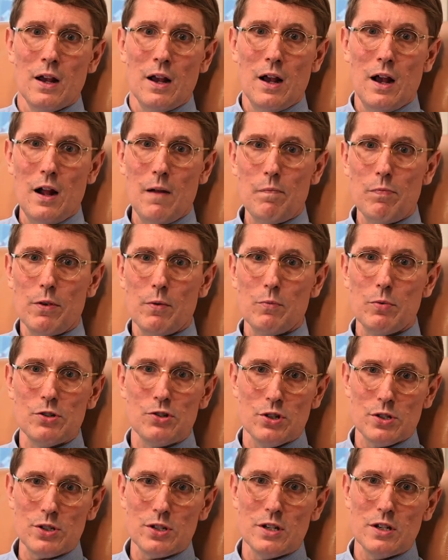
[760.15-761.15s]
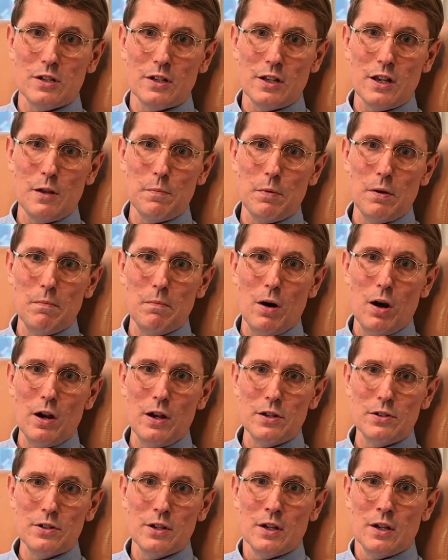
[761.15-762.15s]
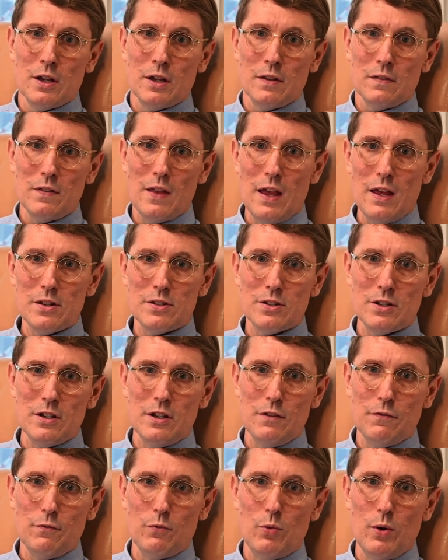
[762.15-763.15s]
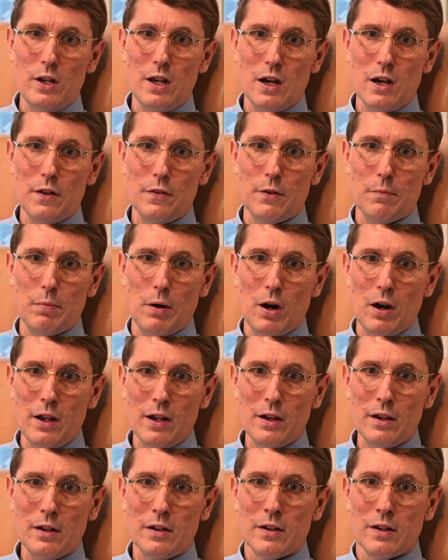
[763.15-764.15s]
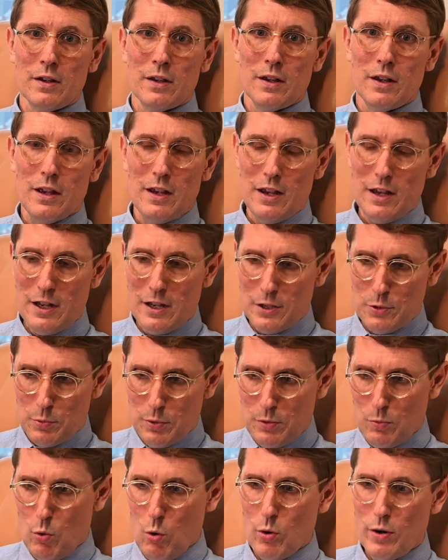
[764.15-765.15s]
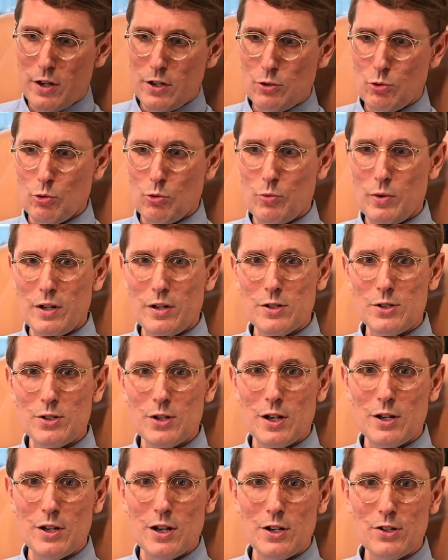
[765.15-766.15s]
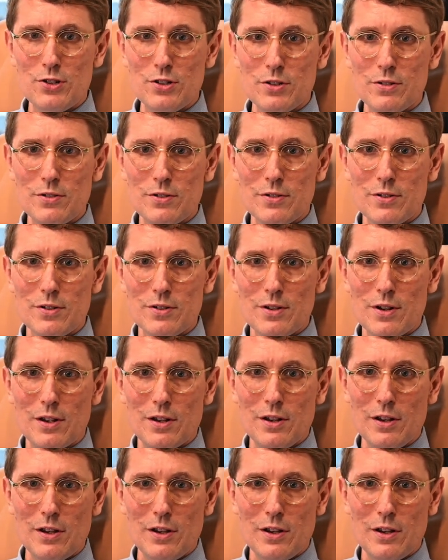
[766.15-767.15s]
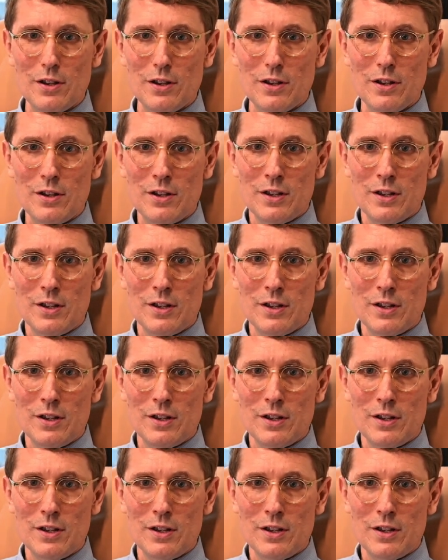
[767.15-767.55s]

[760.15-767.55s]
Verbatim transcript: Um, we just need to keep in mind that if we are the buyer and we walk into a real estate agent, uh,